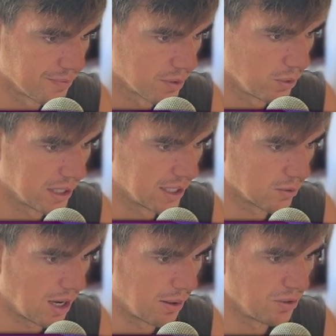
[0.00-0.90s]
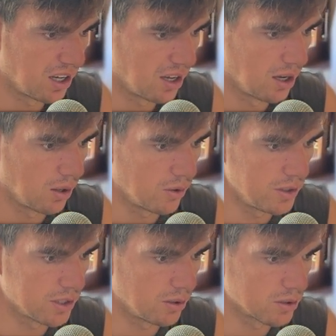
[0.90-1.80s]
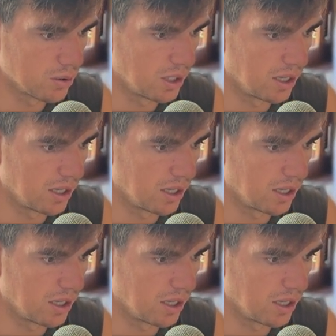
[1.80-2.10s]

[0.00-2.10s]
We're going to grab our horizontal